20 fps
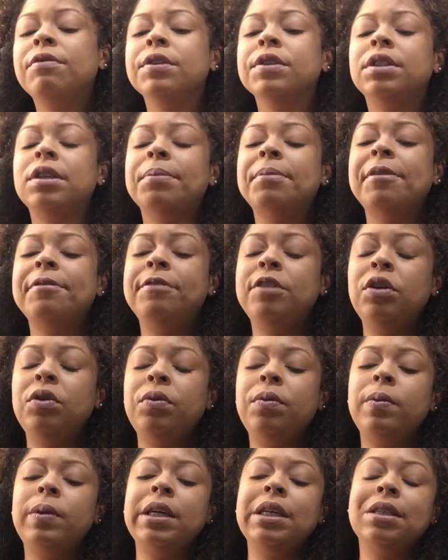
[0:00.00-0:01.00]
For some of
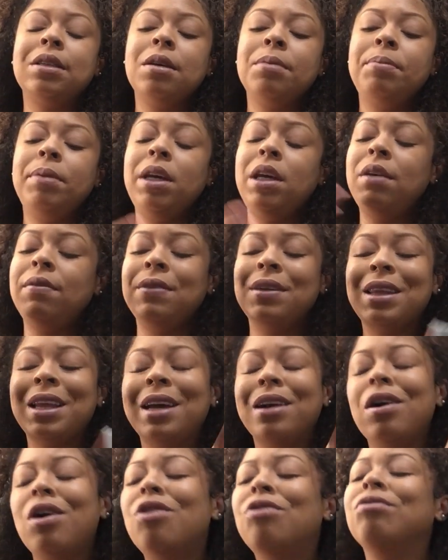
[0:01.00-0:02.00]
you, this could be even
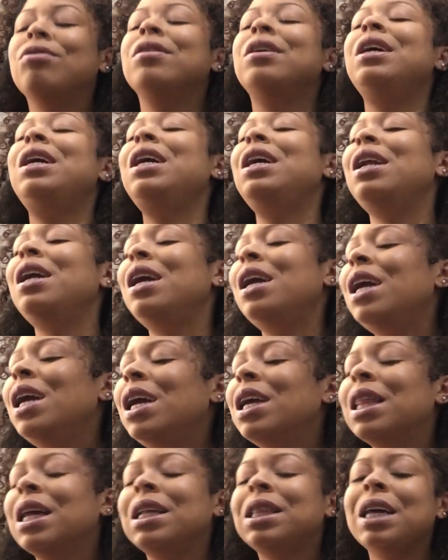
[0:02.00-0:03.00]
like
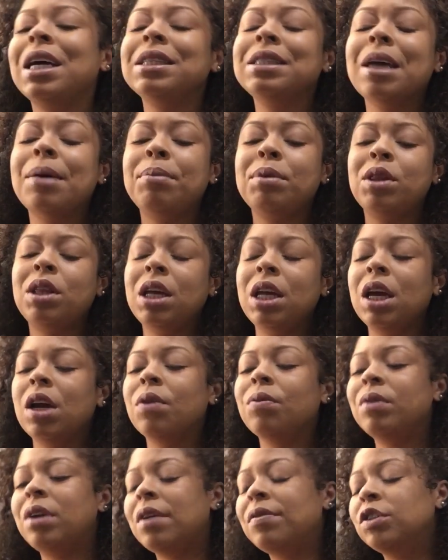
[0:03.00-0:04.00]
overeating, like that type of thing
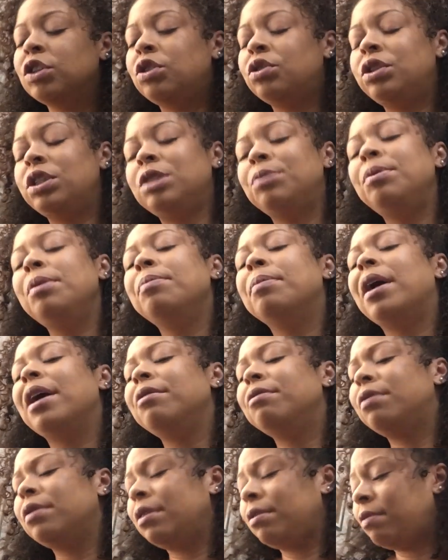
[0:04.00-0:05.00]
or whatever. So just be
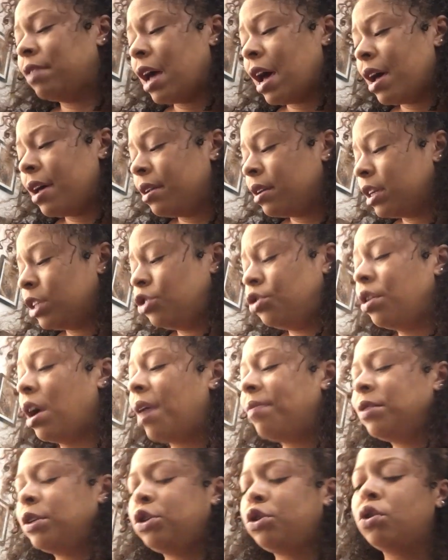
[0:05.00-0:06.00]
mindful of that because you
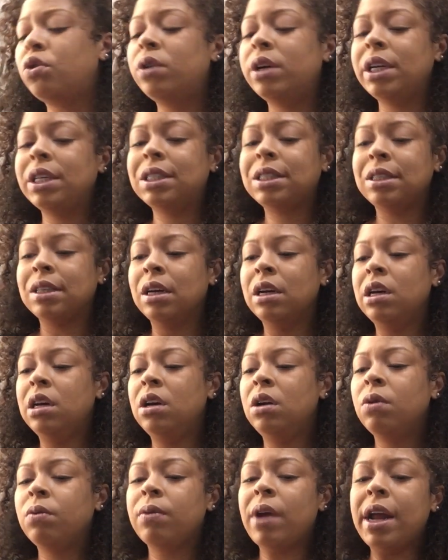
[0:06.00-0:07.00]
have a choice
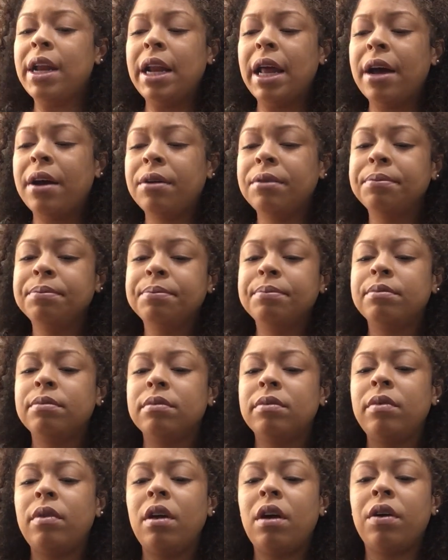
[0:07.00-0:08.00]
right now.
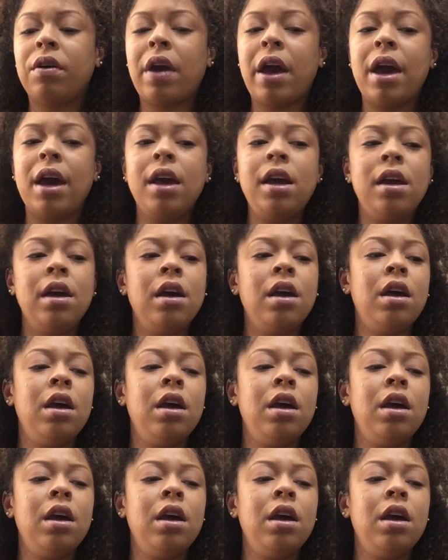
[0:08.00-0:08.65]
Okay.